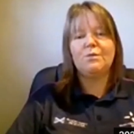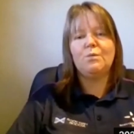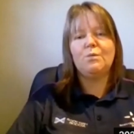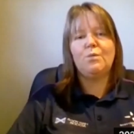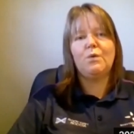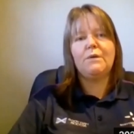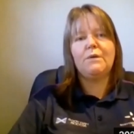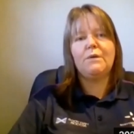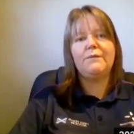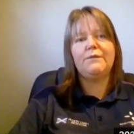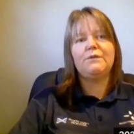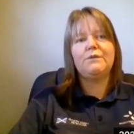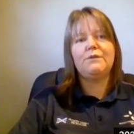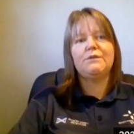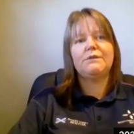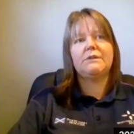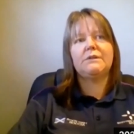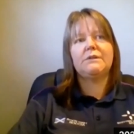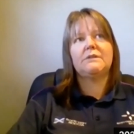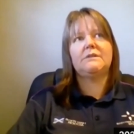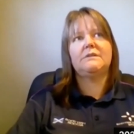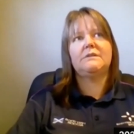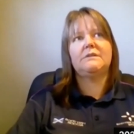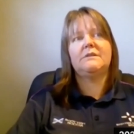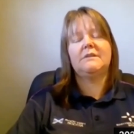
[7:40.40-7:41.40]
what have you
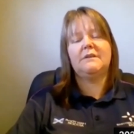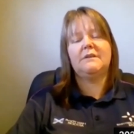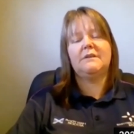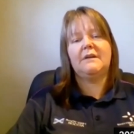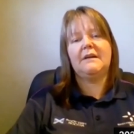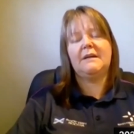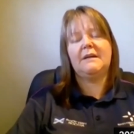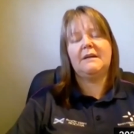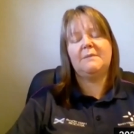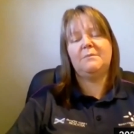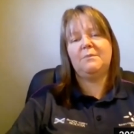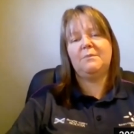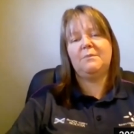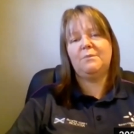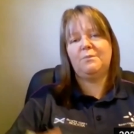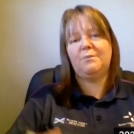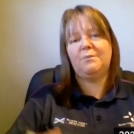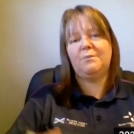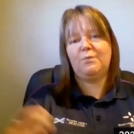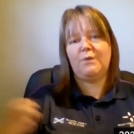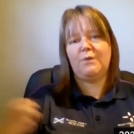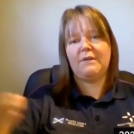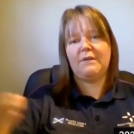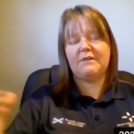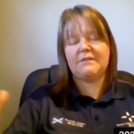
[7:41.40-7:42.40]
done,
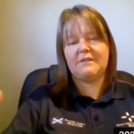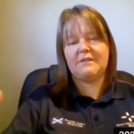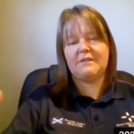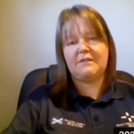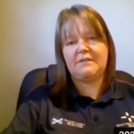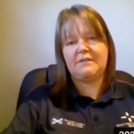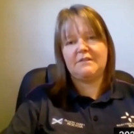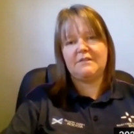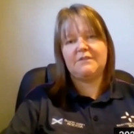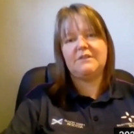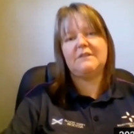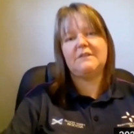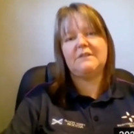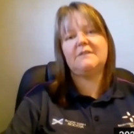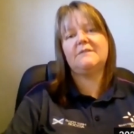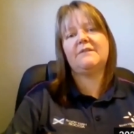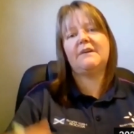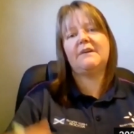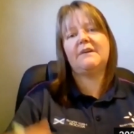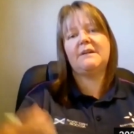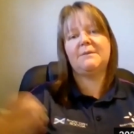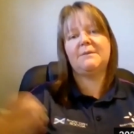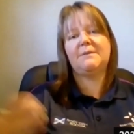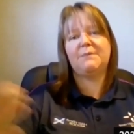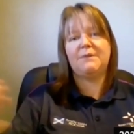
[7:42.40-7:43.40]
whether it's in the training
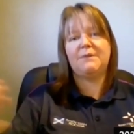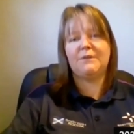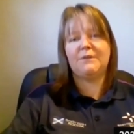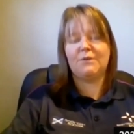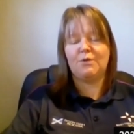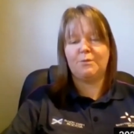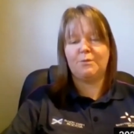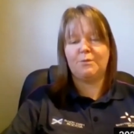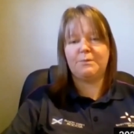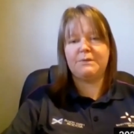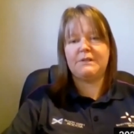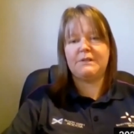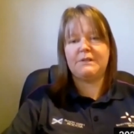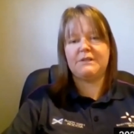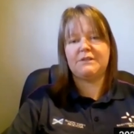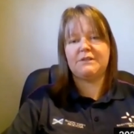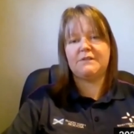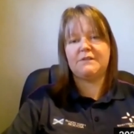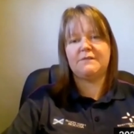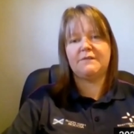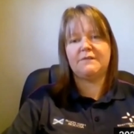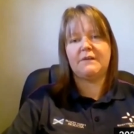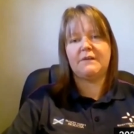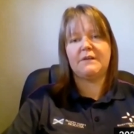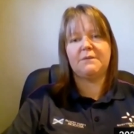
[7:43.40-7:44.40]
environment, the
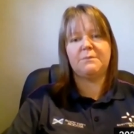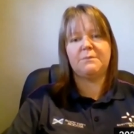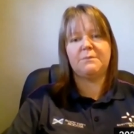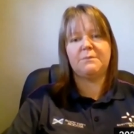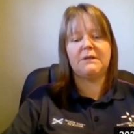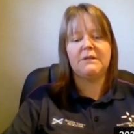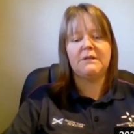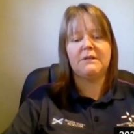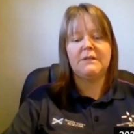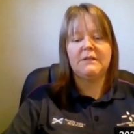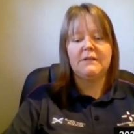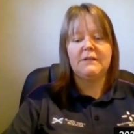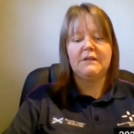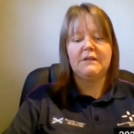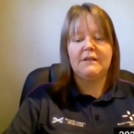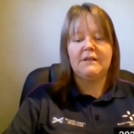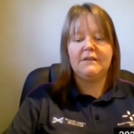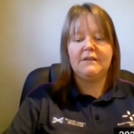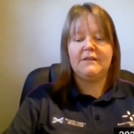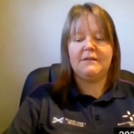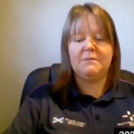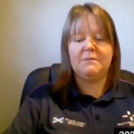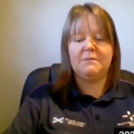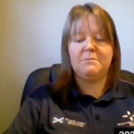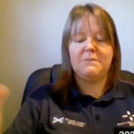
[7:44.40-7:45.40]
competition environment,
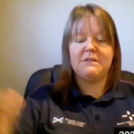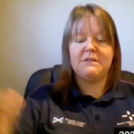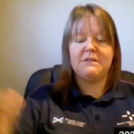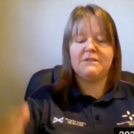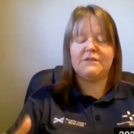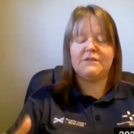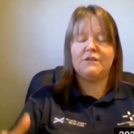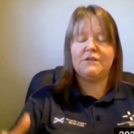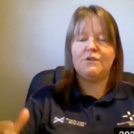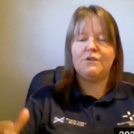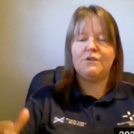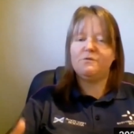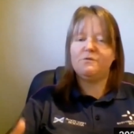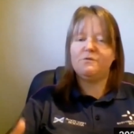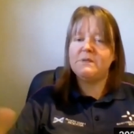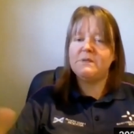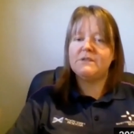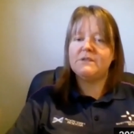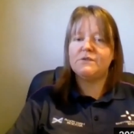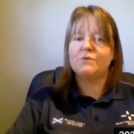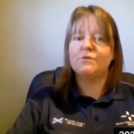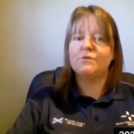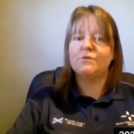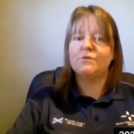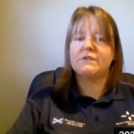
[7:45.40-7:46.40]
that means that you've
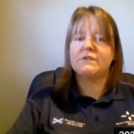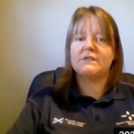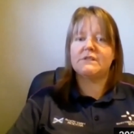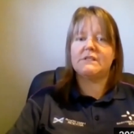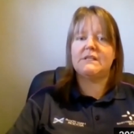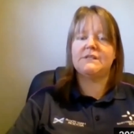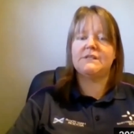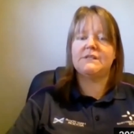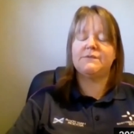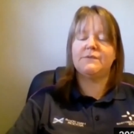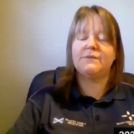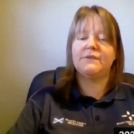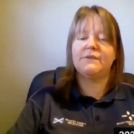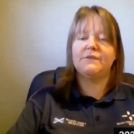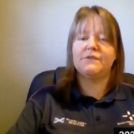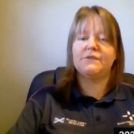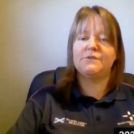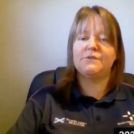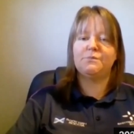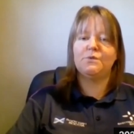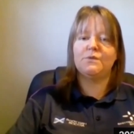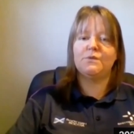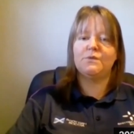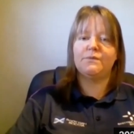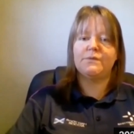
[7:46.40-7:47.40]
been so successful in the
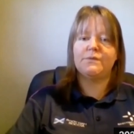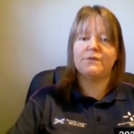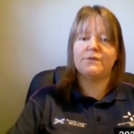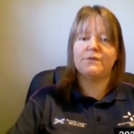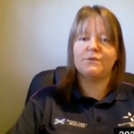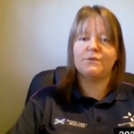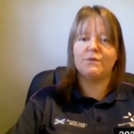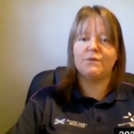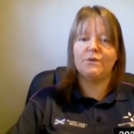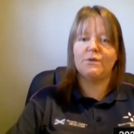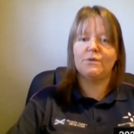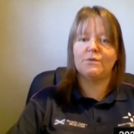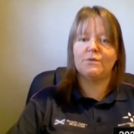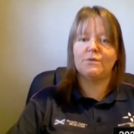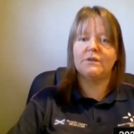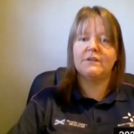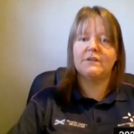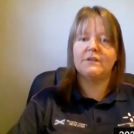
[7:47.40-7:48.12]
sport for so long?